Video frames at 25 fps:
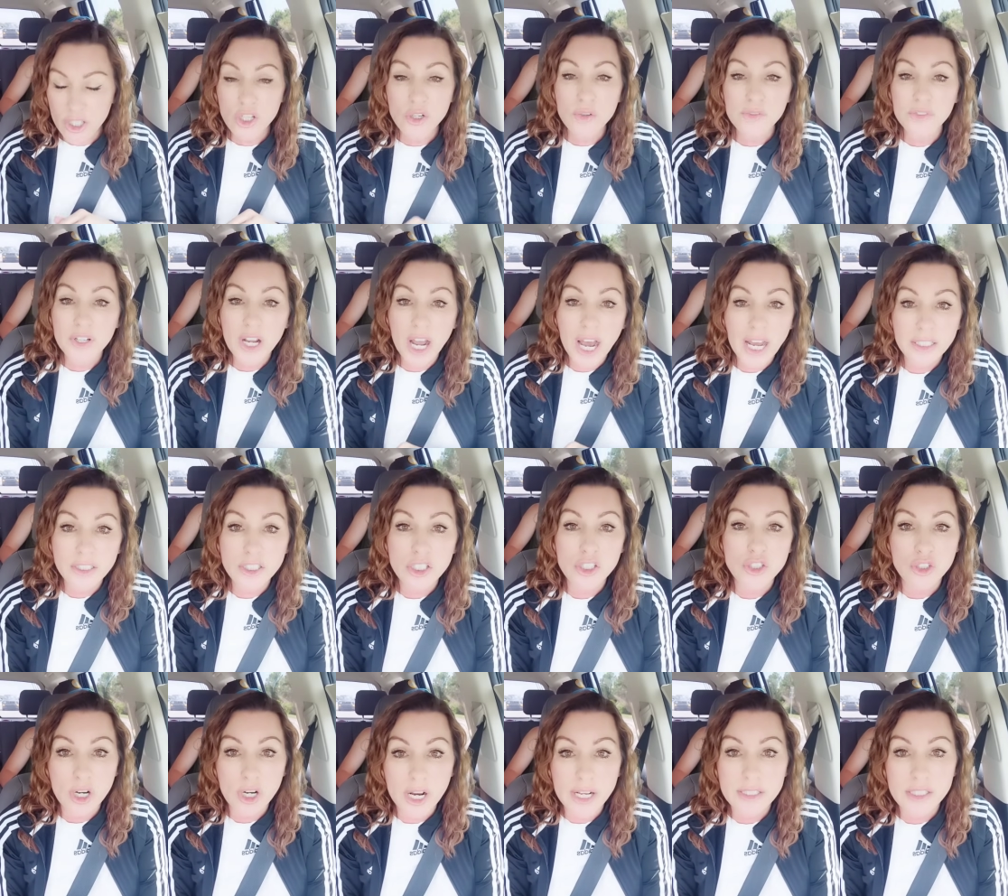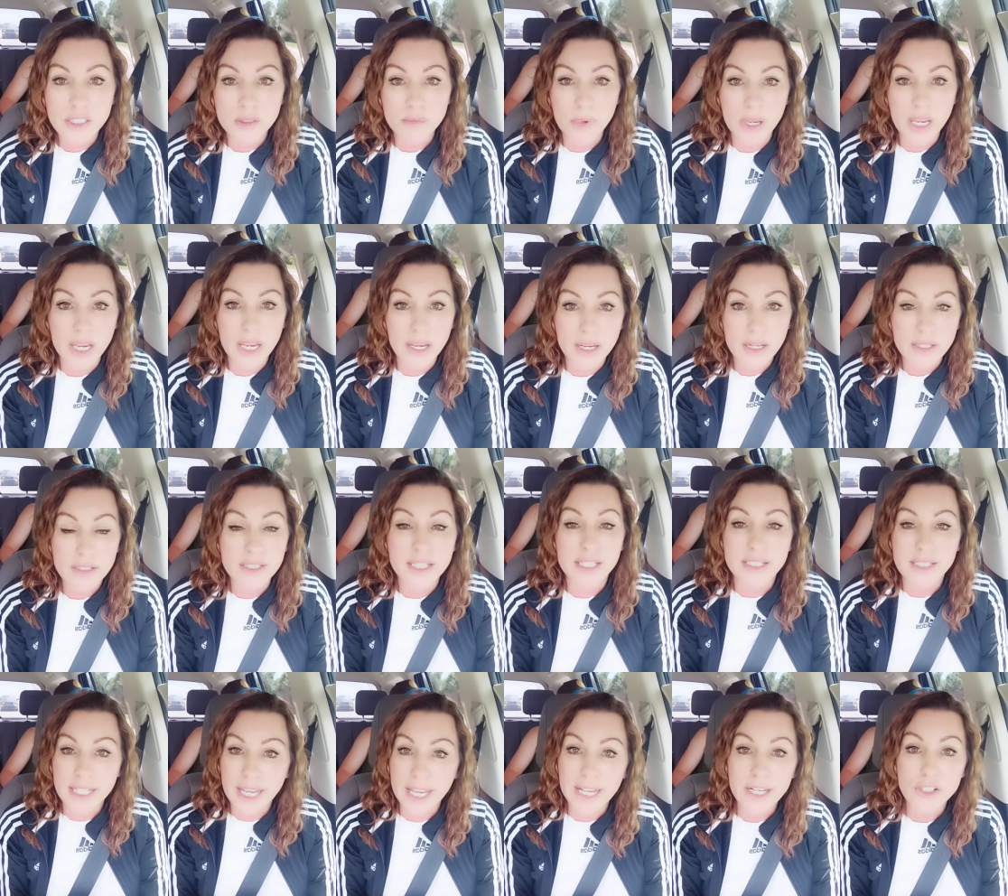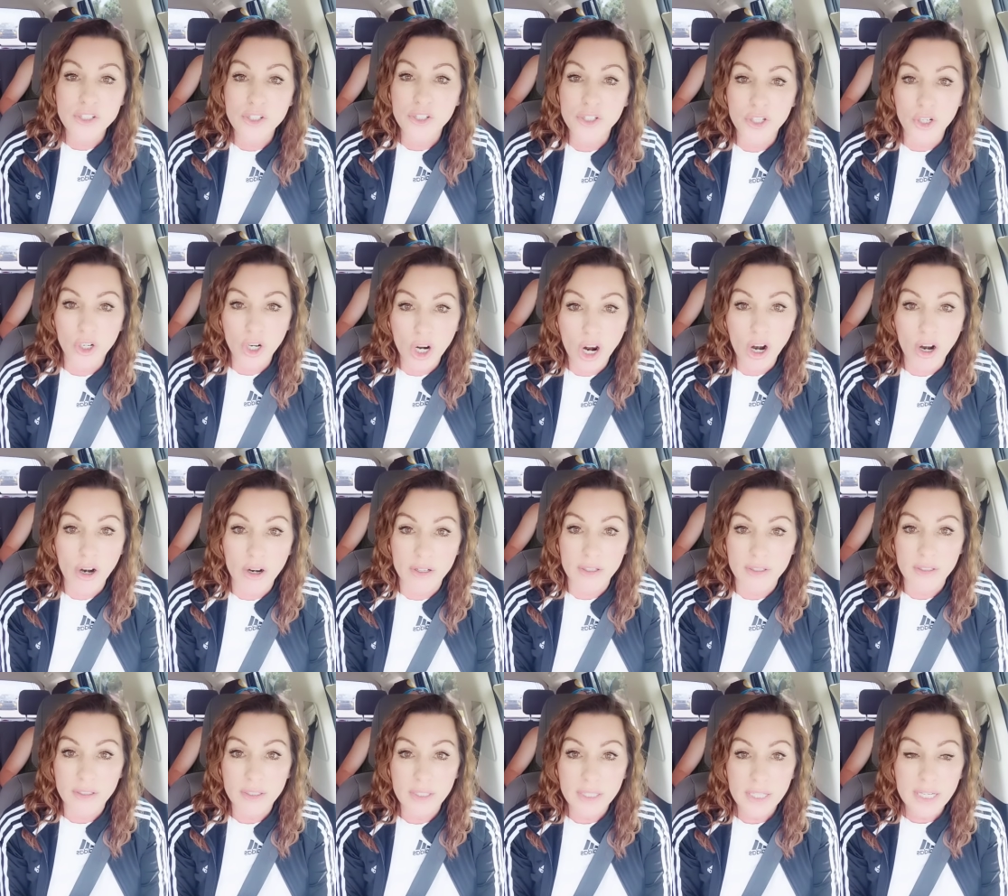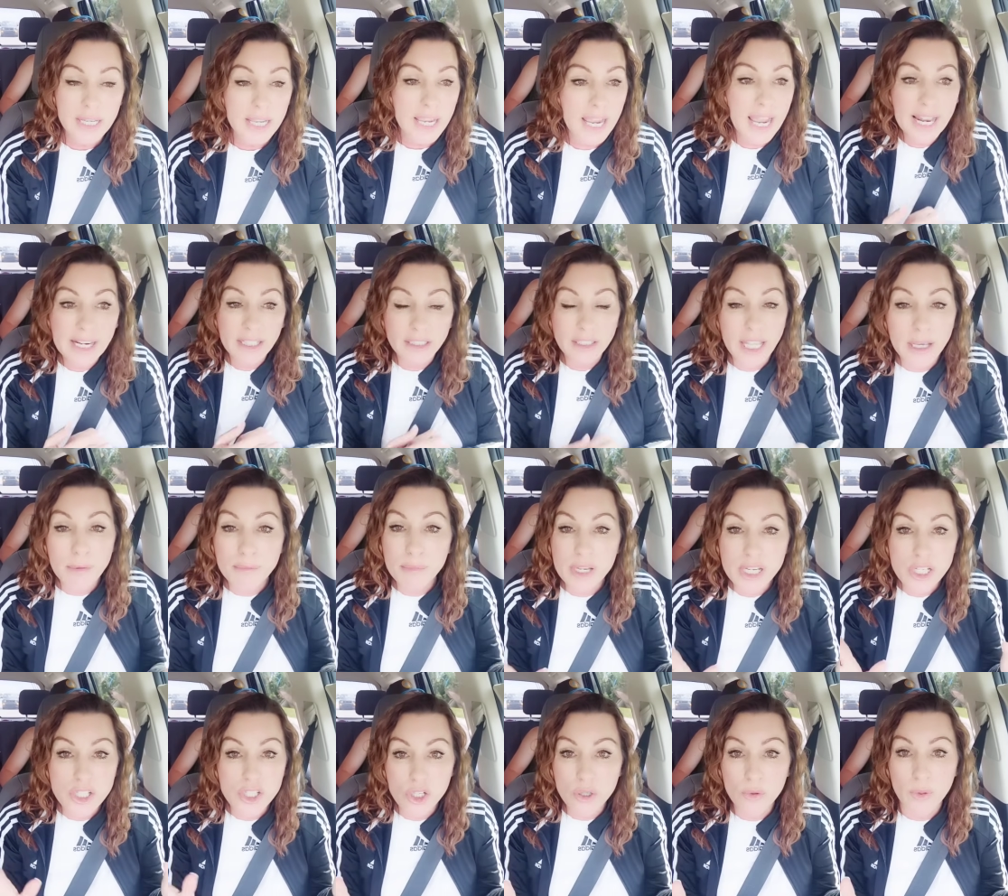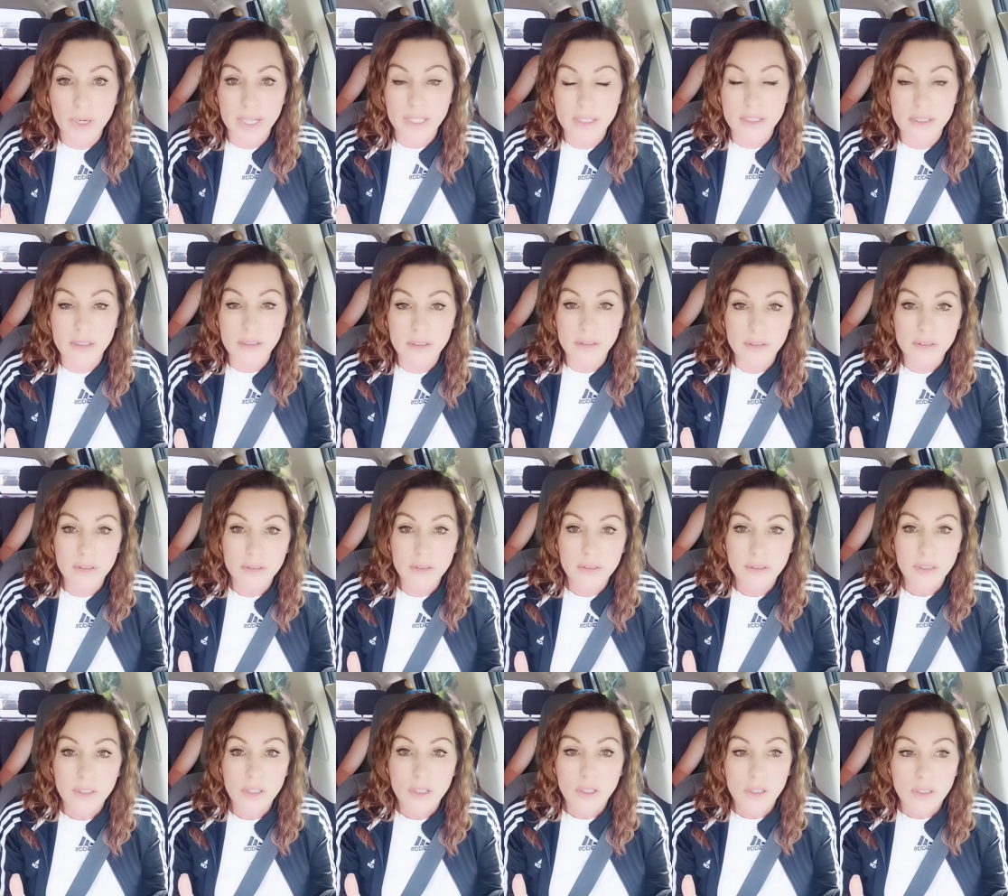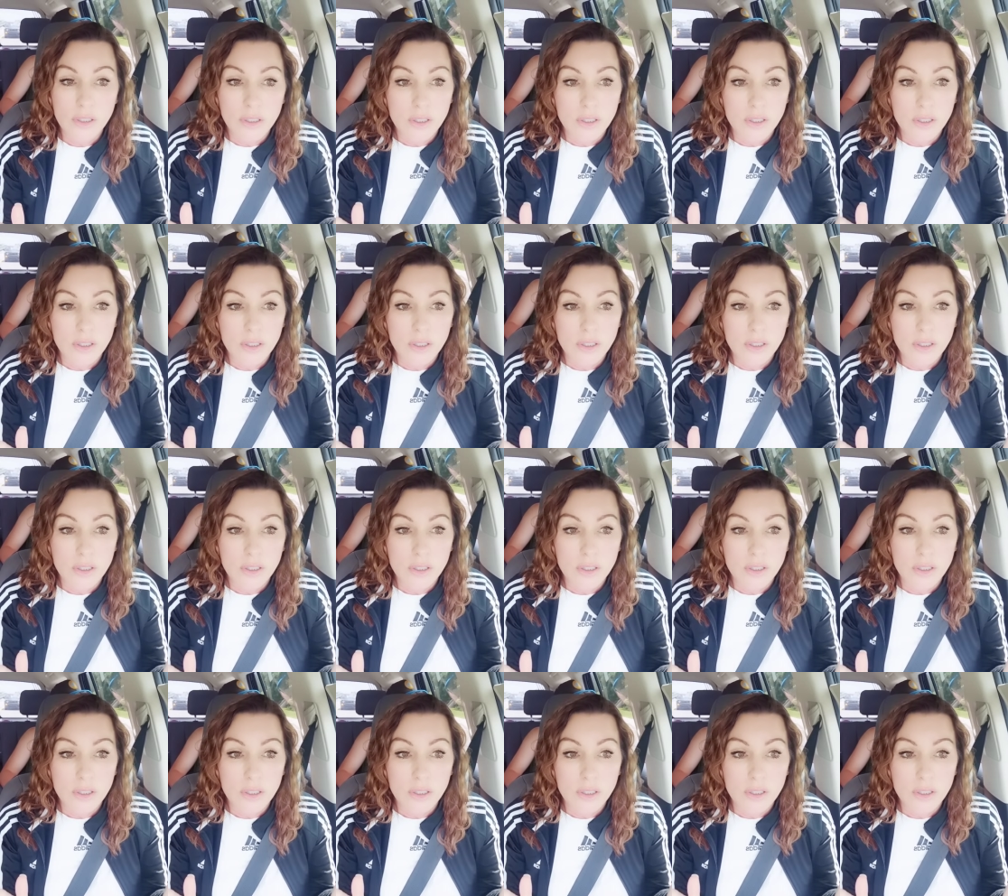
And you've got to trust me to tend to your heart and let me do it.